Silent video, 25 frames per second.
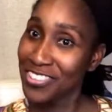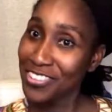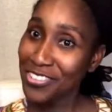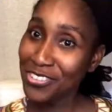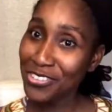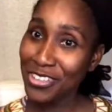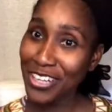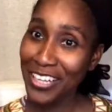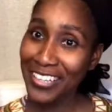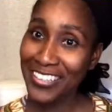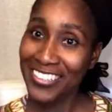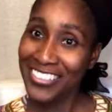
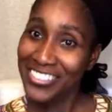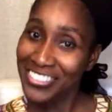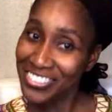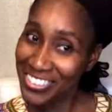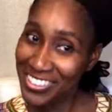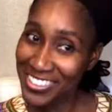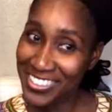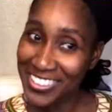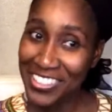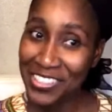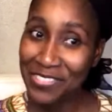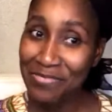like
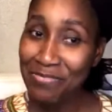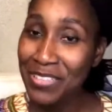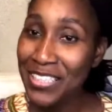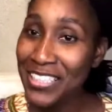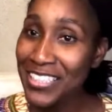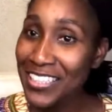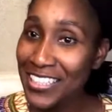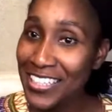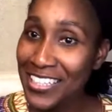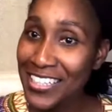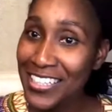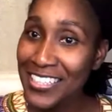interesting
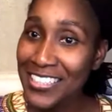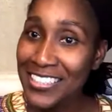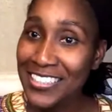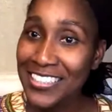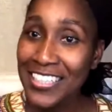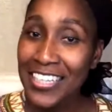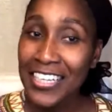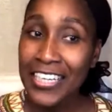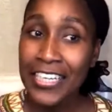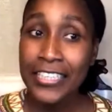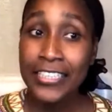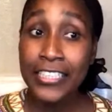
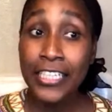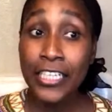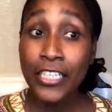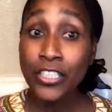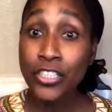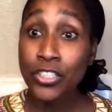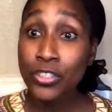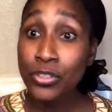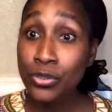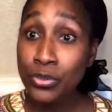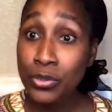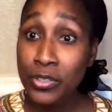because they
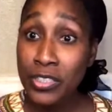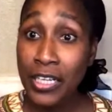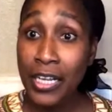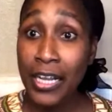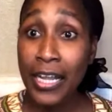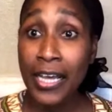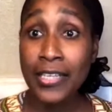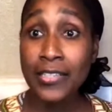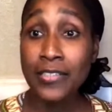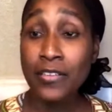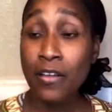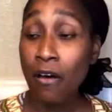
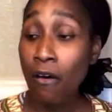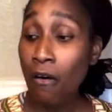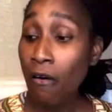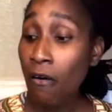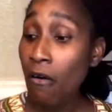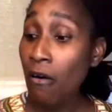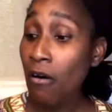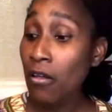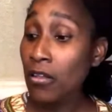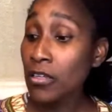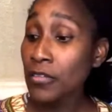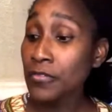utilize
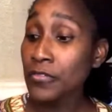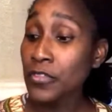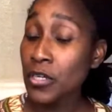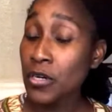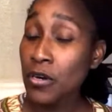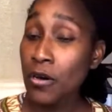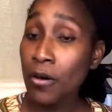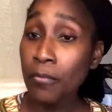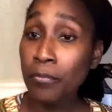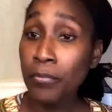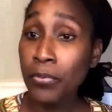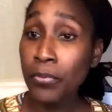all of
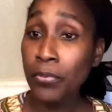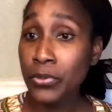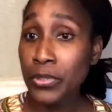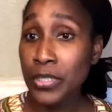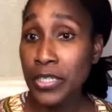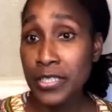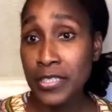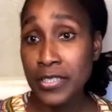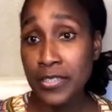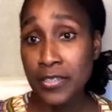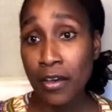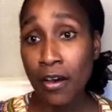the
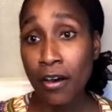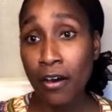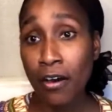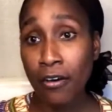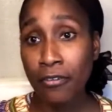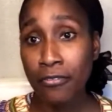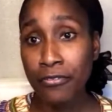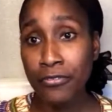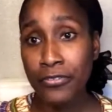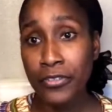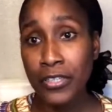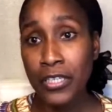components
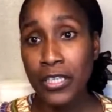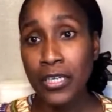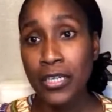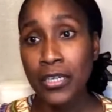of